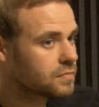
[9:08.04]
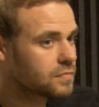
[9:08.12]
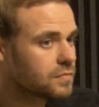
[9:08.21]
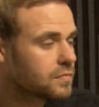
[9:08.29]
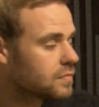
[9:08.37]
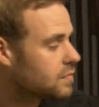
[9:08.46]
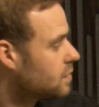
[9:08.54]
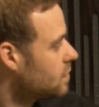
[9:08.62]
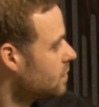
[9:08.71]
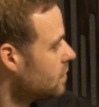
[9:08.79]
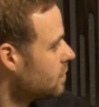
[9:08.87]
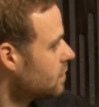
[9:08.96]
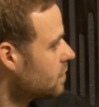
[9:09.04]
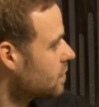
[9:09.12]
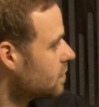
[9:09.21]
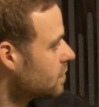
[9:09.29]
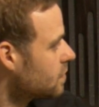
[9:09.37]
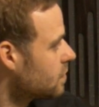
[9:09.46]

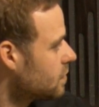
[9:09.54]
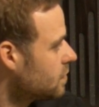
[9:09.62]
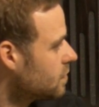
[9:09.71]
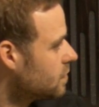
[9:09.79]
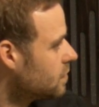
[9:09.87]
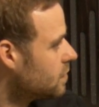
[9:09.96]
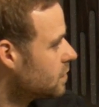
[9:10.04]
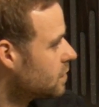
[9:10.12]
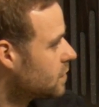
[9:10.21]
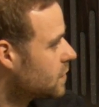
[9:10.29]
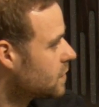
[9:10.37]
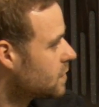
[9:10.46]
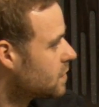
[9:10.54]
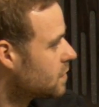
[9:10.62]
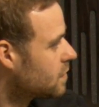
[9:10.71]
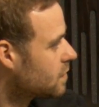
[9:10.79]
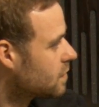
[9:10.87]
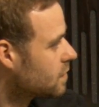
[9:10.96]

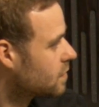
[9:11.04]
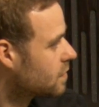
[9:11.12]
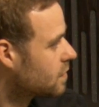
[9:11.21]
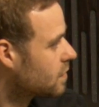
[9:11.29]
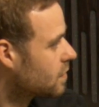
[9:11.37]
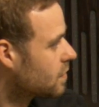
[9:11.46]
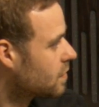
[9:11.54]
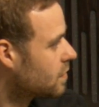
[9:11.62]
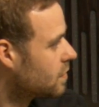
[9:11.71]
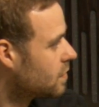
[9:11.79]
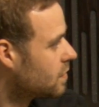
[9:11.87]
(not speaking)